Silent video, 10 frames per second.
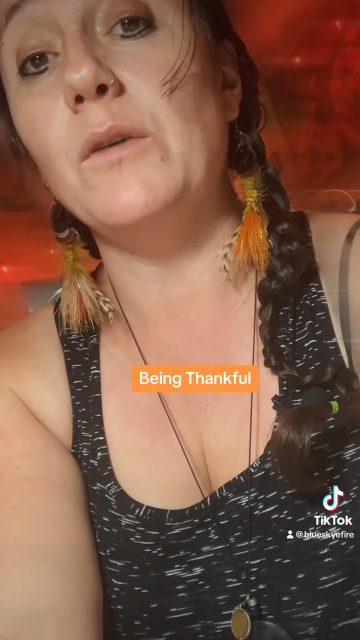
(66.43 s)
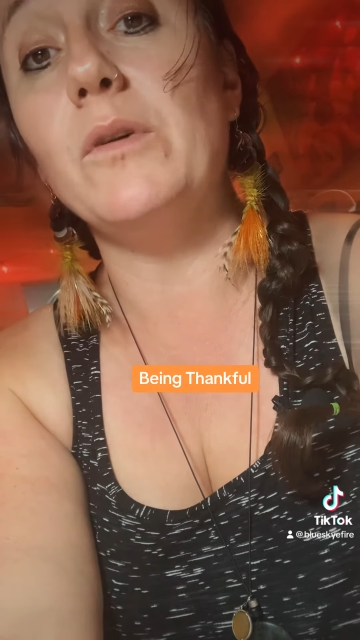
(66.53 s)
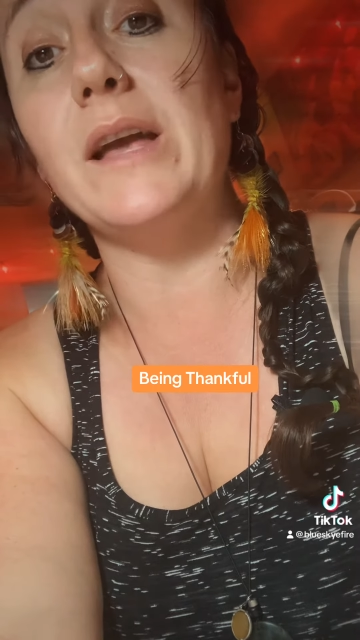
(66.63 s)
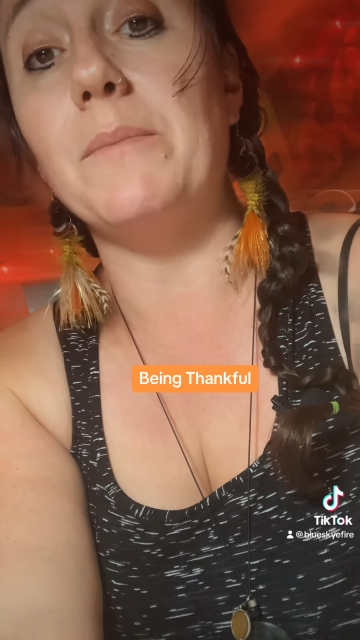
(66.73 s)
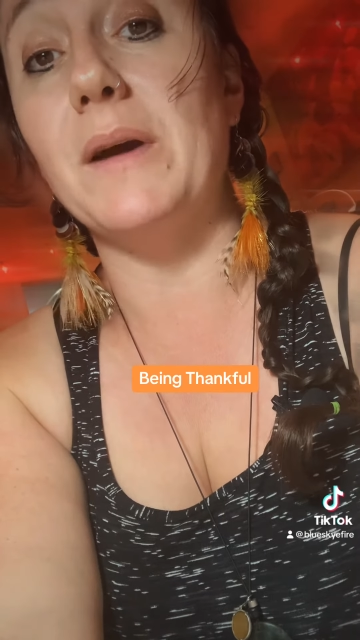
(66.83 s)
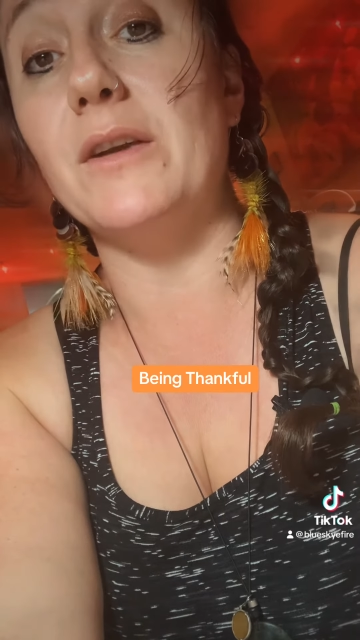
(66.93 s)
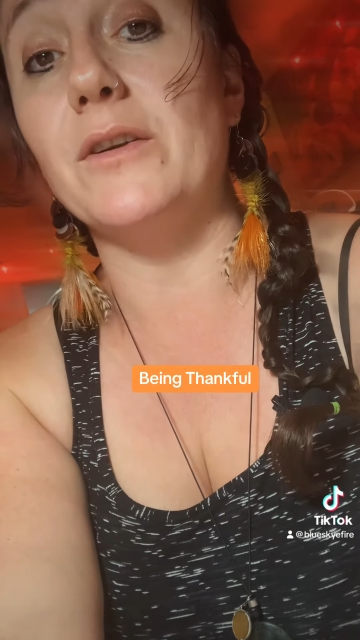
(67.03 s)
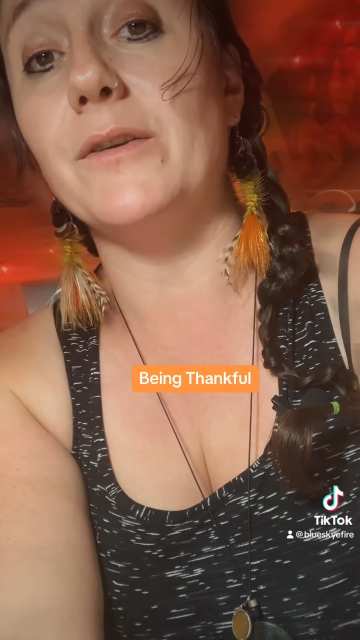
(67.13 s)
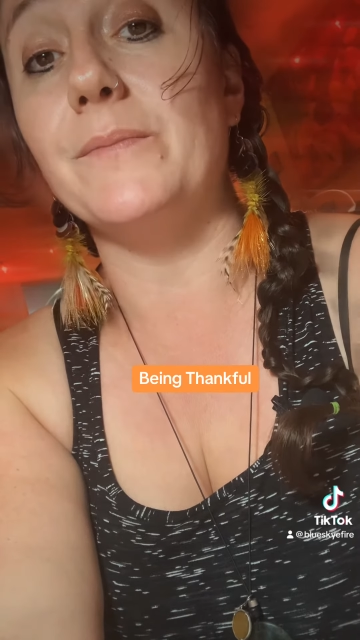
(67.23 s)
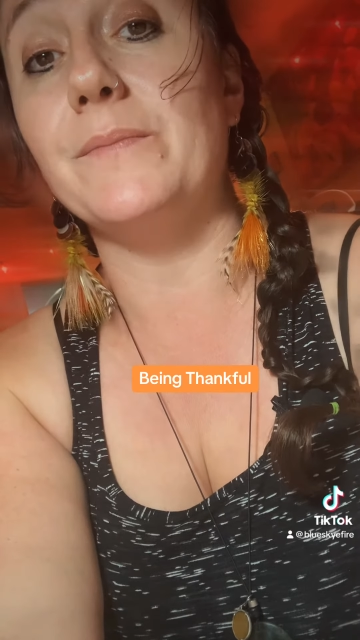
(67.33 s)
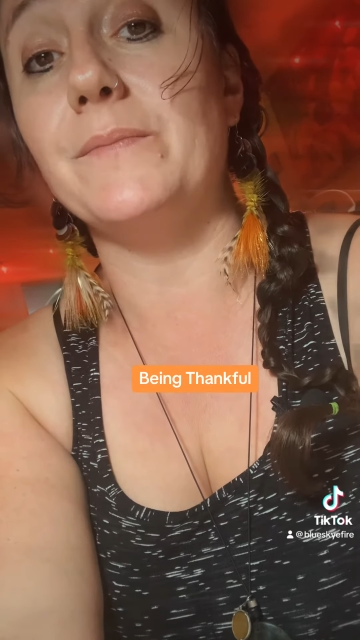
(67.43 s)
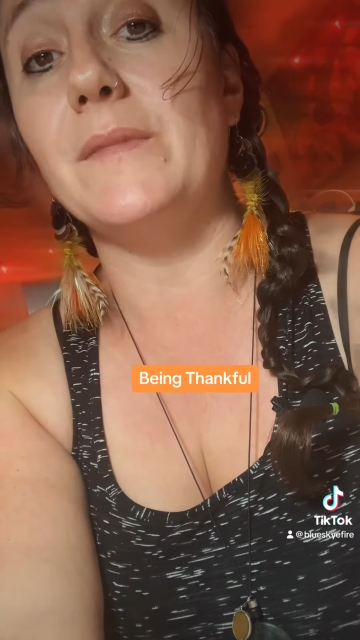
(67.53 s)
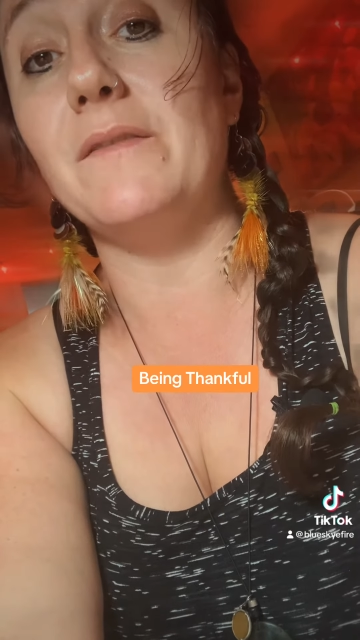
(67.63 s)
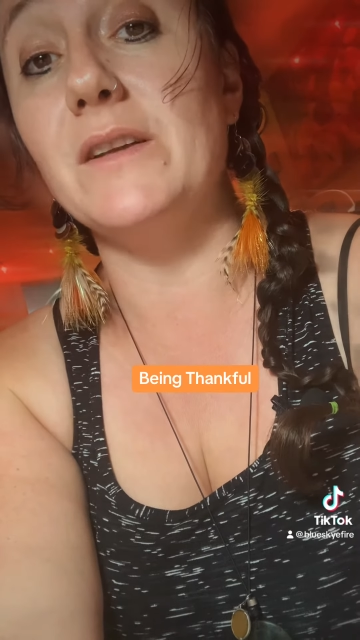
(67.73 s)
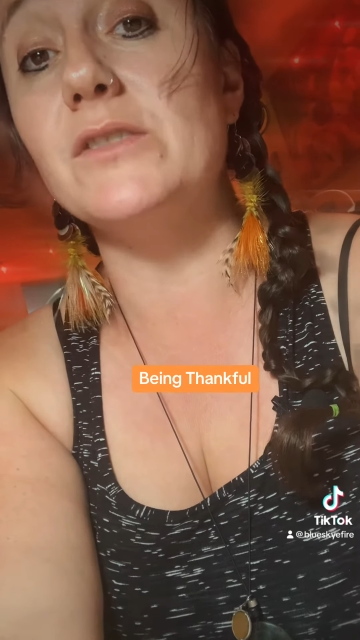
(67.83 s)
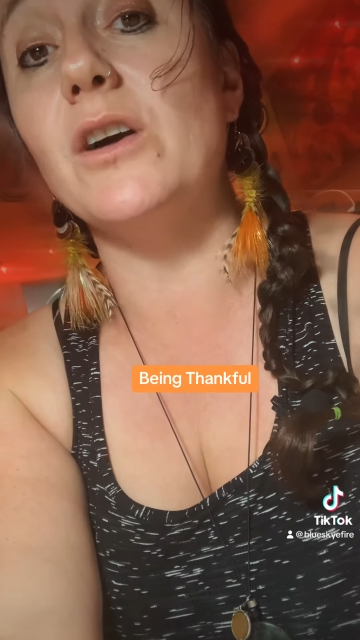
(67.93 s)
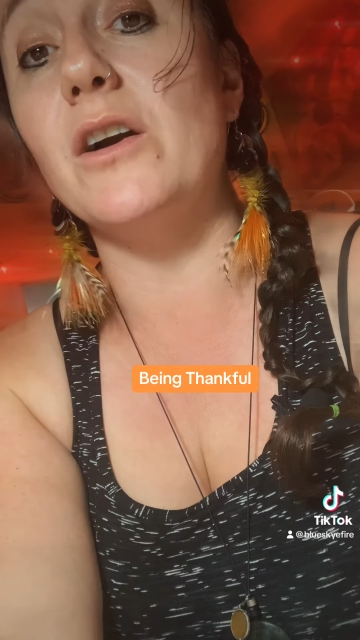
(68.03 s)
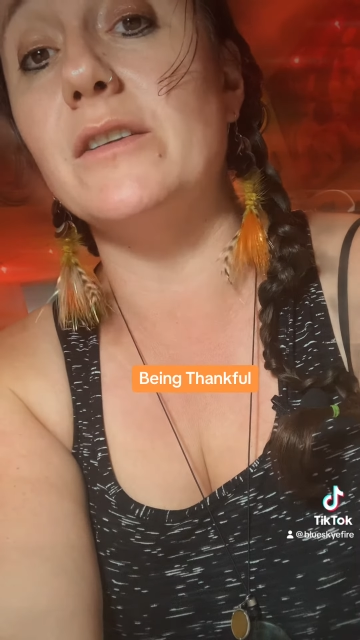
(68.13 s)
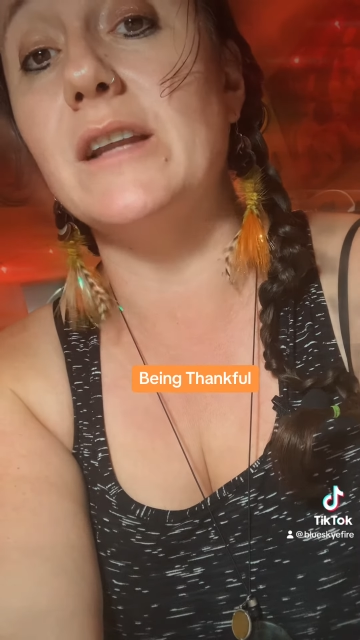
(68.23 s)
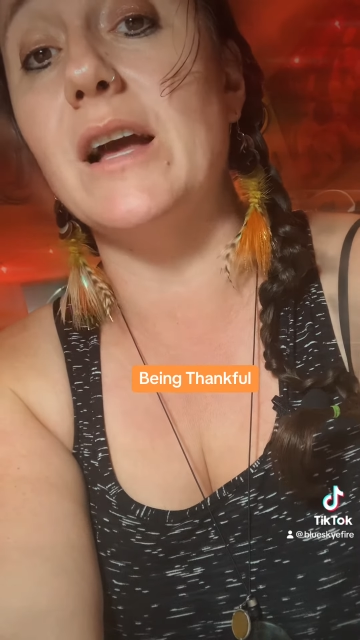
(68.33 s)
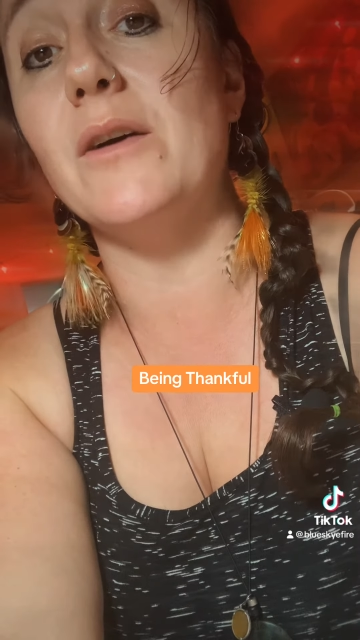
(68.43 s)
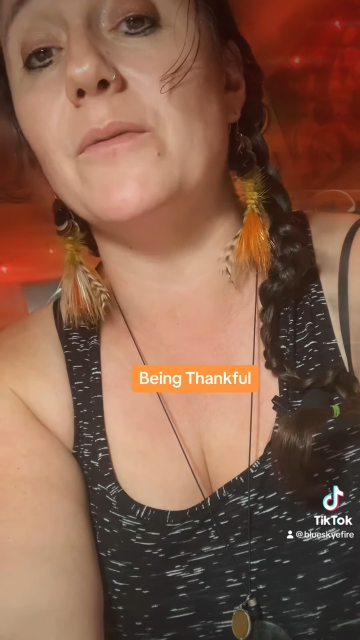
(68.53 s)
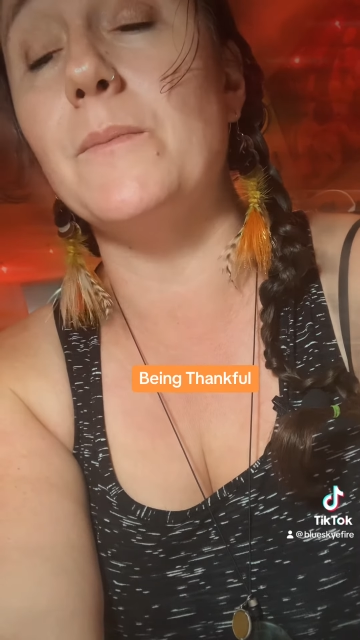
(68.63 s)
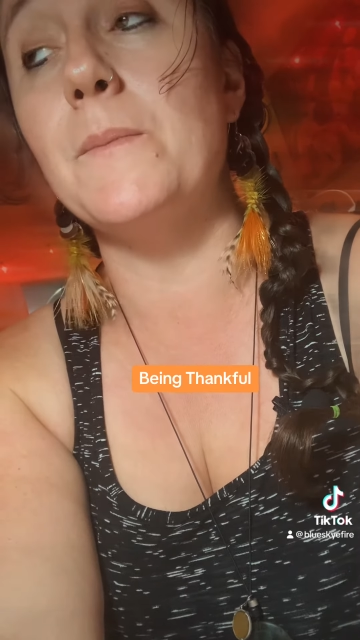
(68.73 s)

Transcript: will get better. If it's hard now,